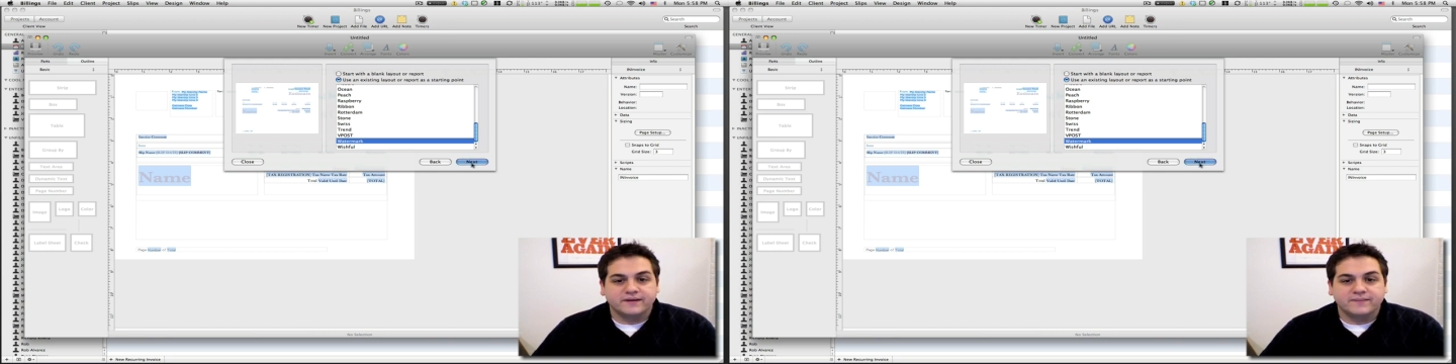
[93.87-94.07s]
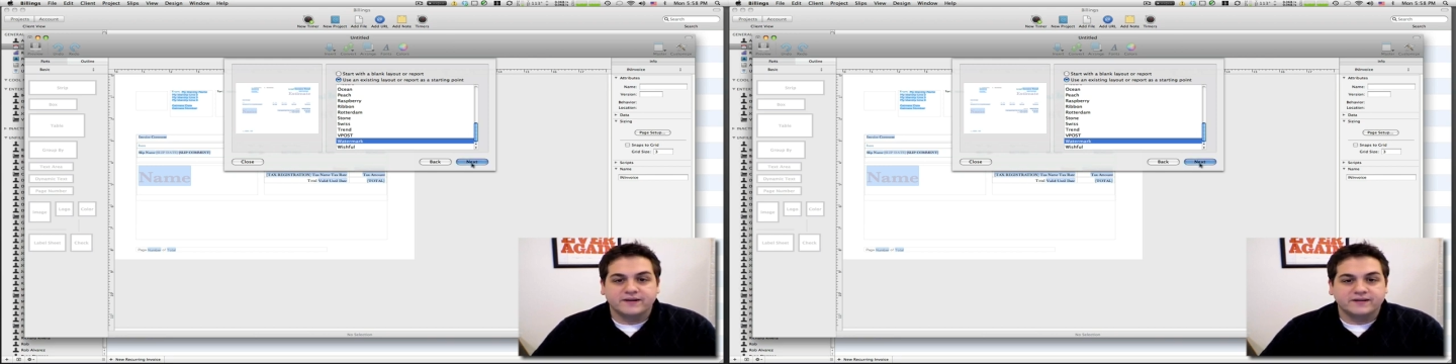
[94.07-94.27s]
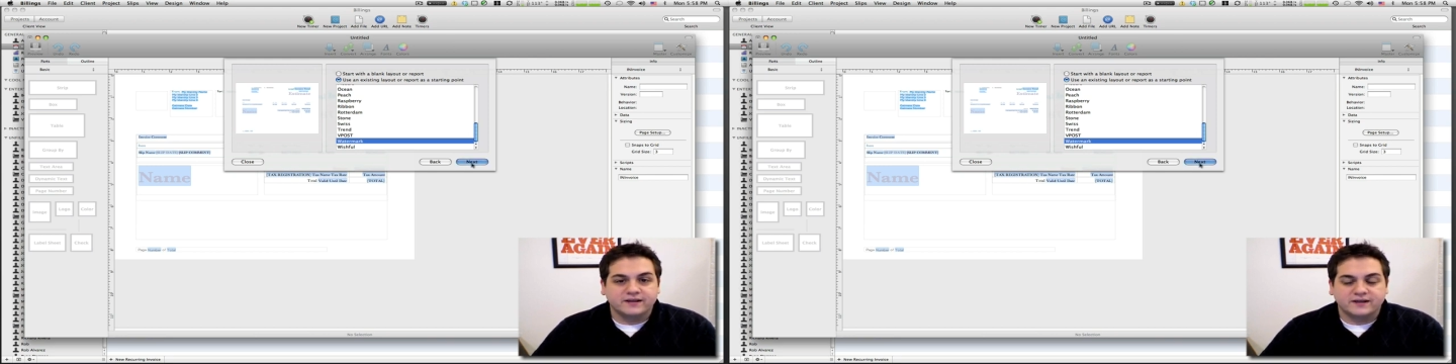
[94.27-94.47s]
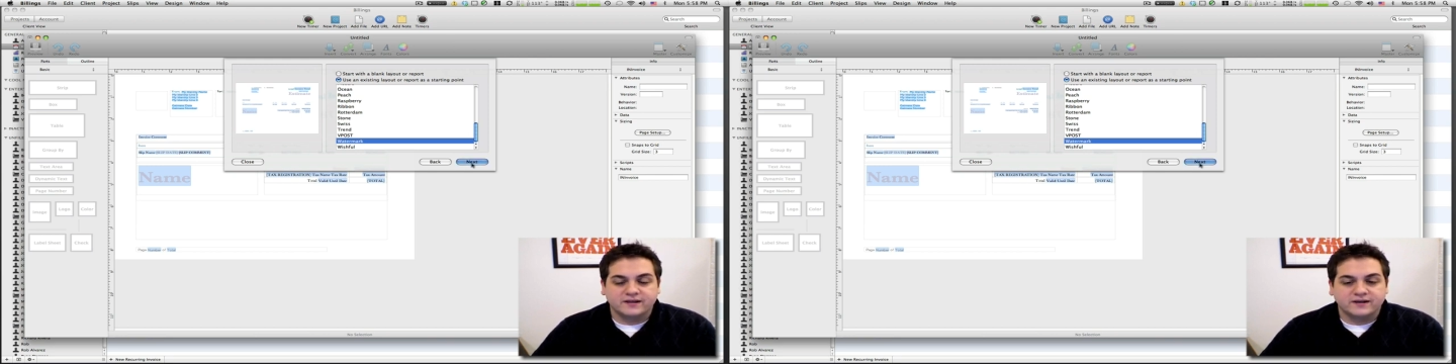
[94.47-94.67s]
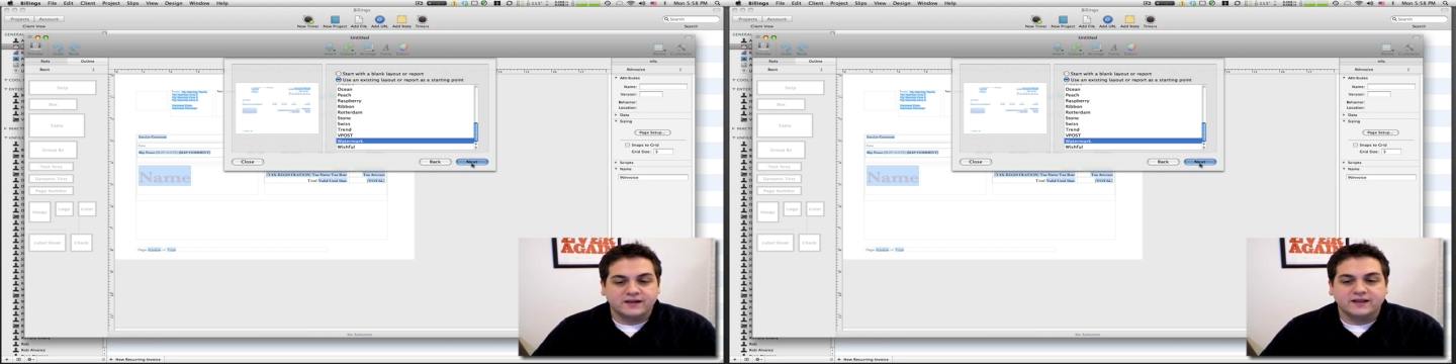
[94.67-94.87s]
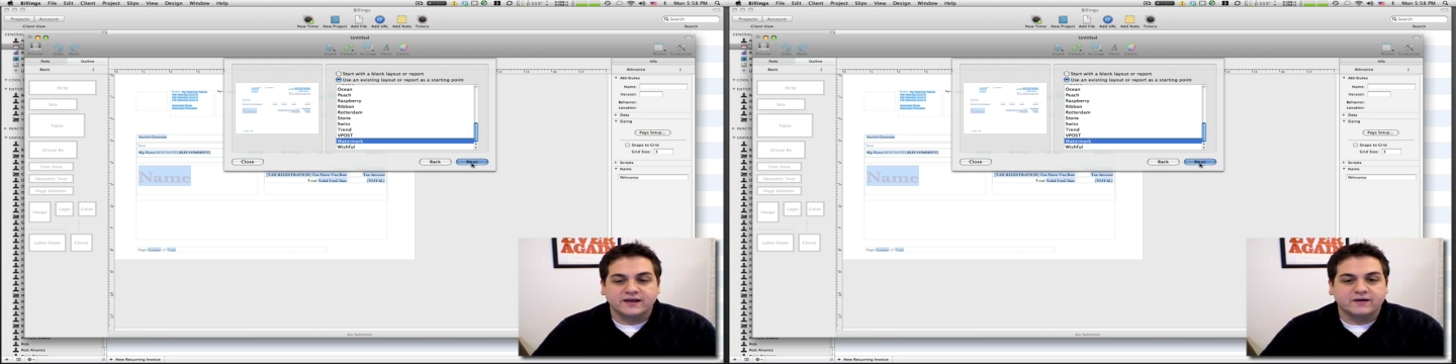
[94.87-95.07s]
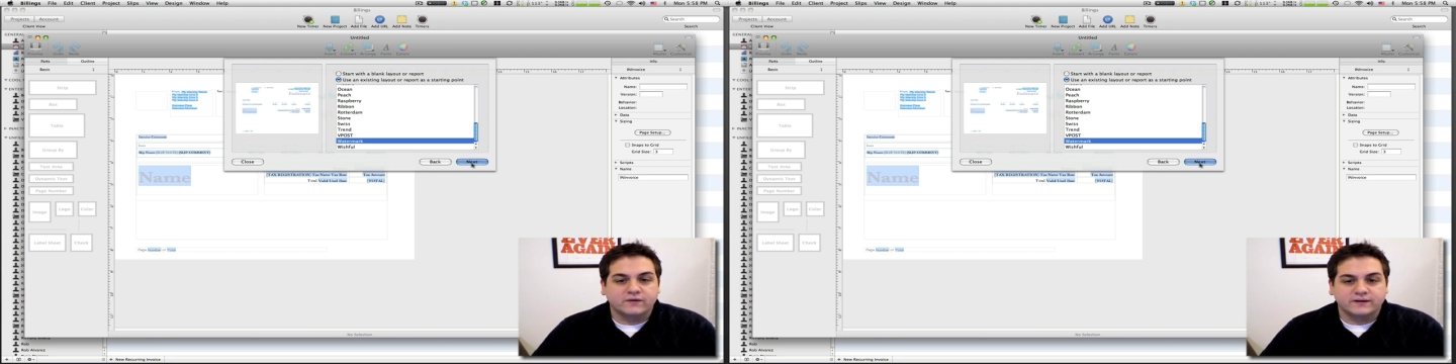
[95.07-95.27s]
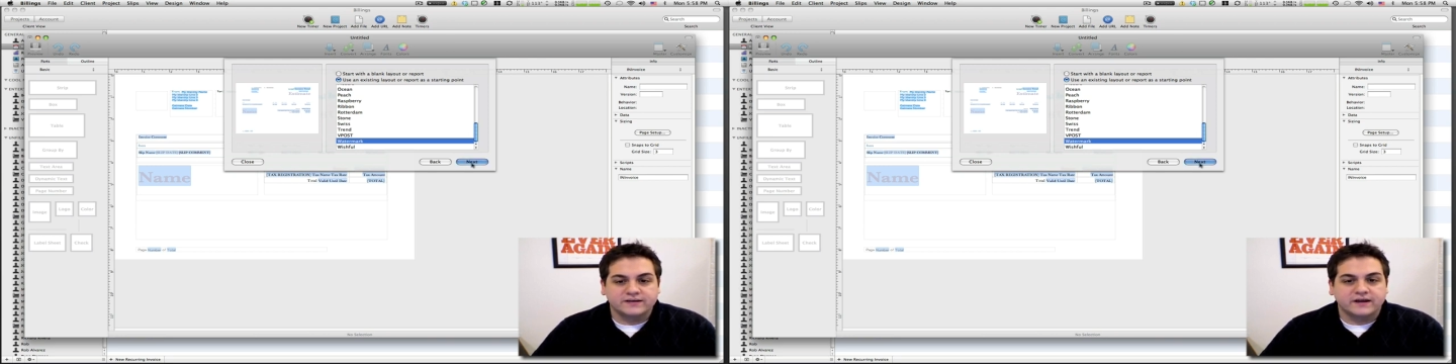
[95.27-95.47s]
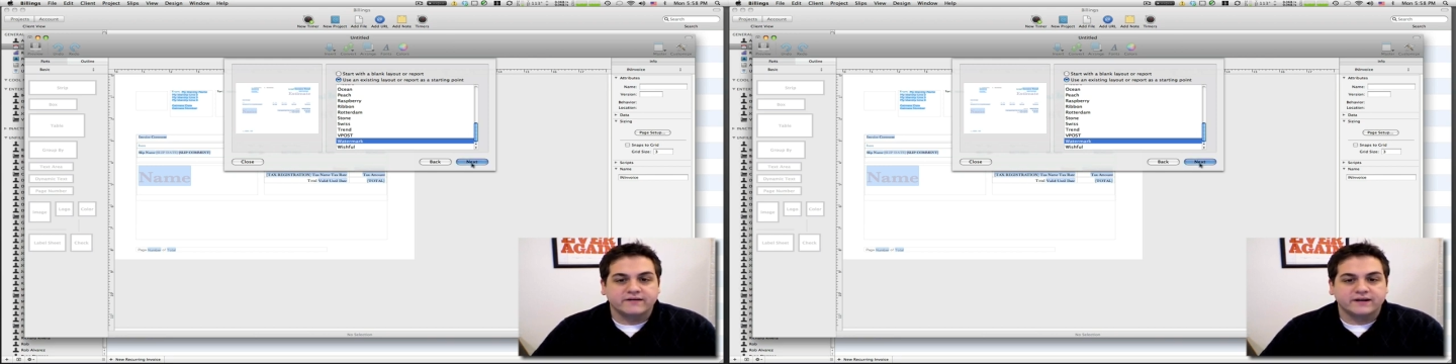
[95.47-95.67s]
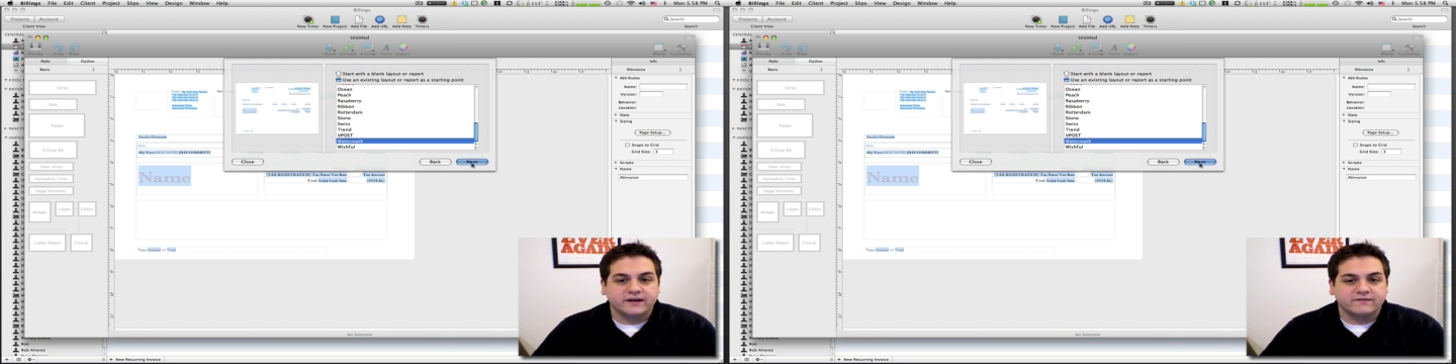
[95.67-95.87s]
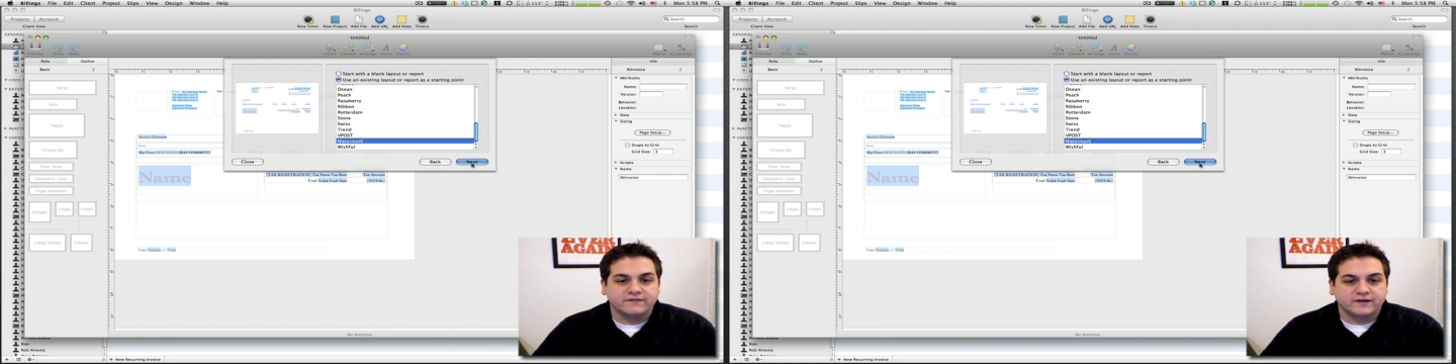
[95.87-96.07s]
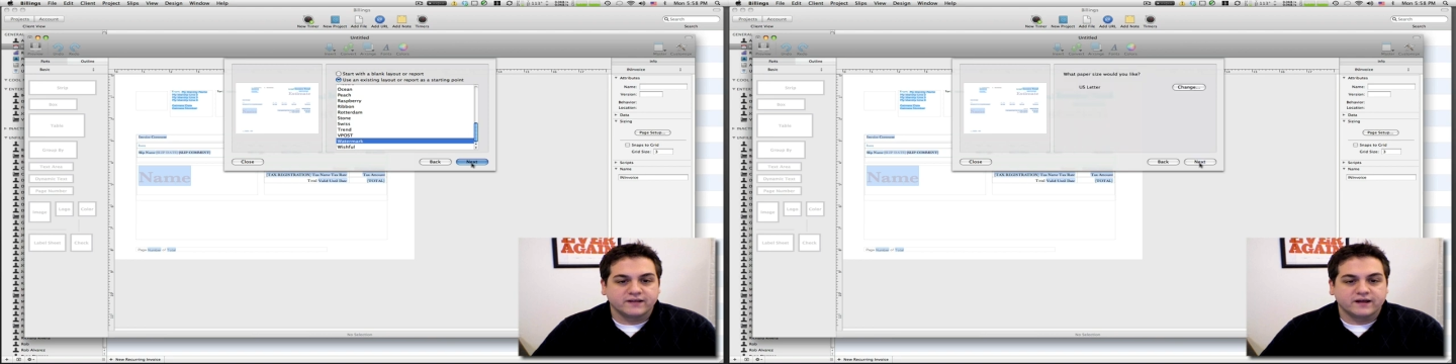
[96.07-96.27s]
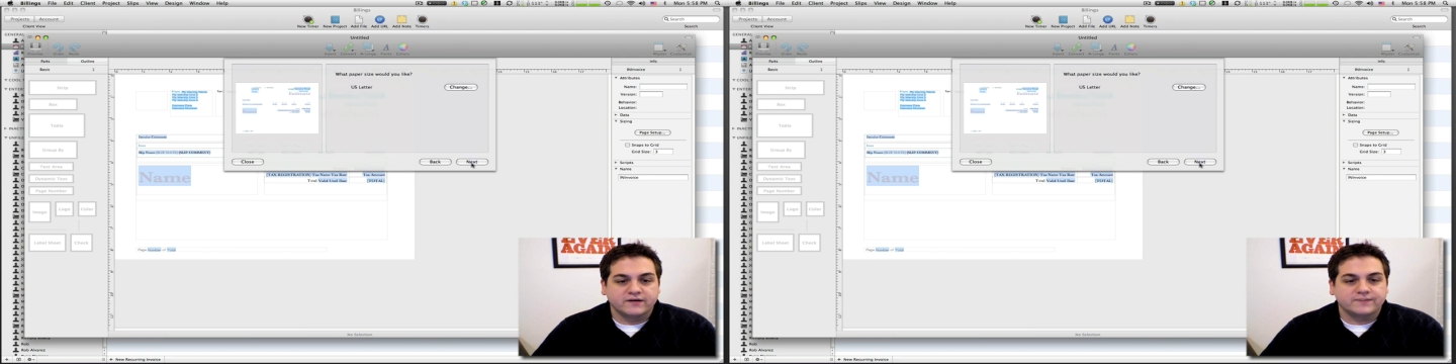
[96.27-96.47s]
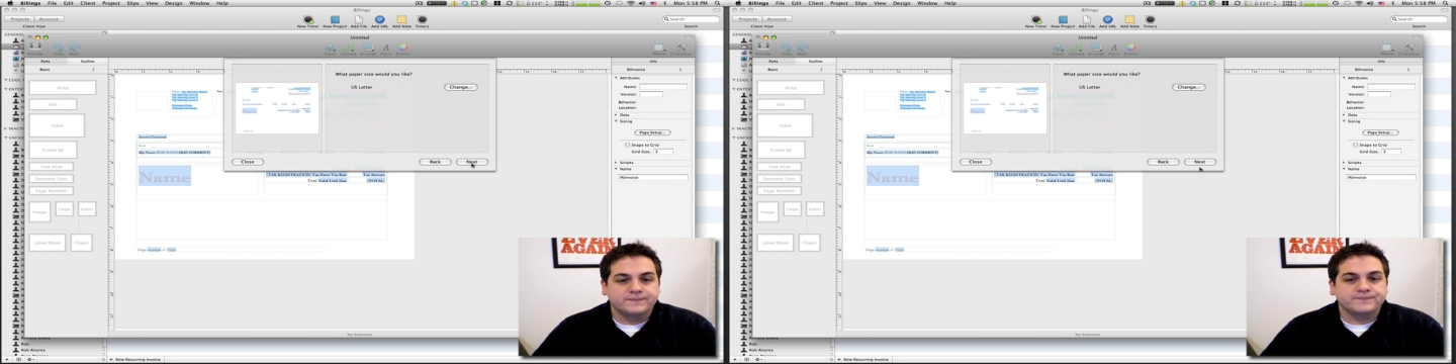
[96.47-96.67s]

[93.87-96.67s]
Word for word: I mean, you, you need like an entire day to figure that out.